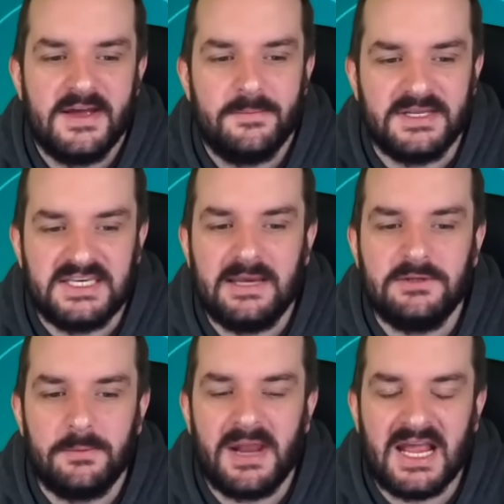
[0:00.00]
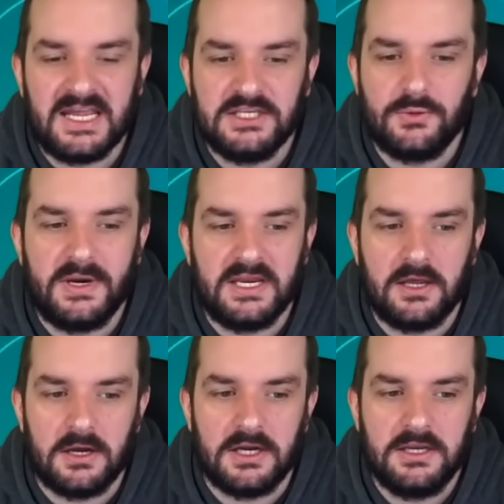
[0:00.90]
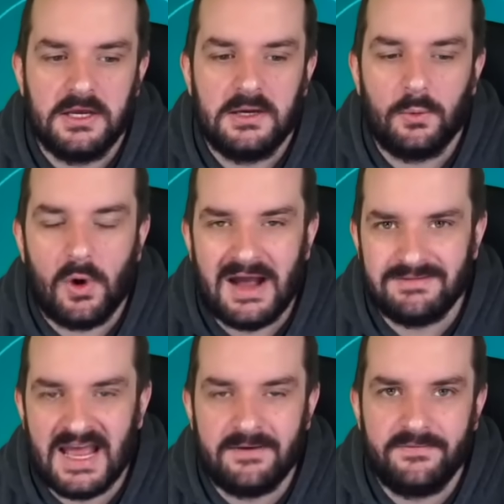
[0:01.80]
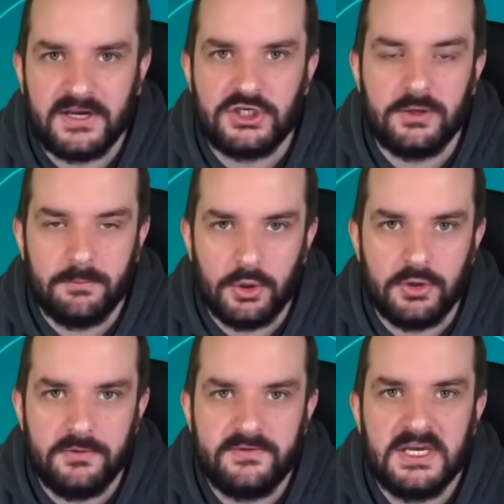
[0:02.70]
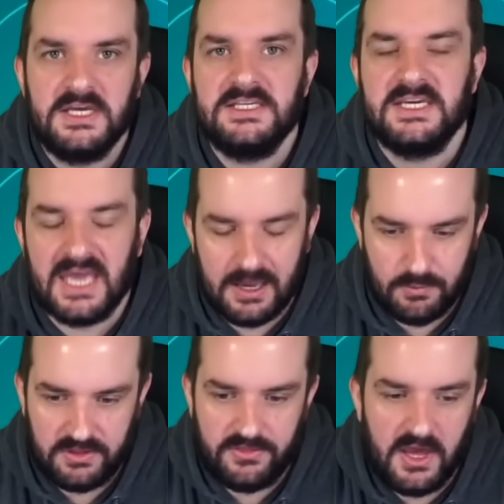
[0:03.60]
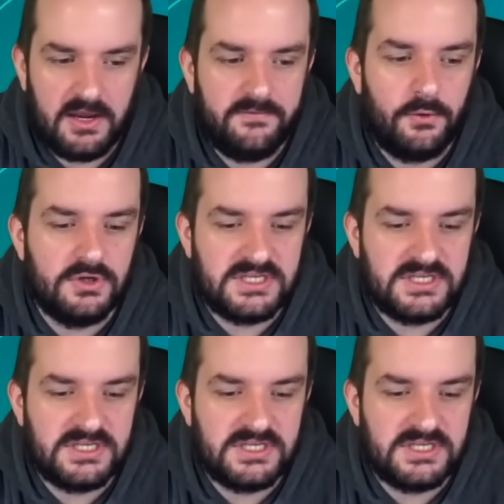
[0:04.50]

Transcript: But teams that blank in 29 will have that fixture moved to game week 34.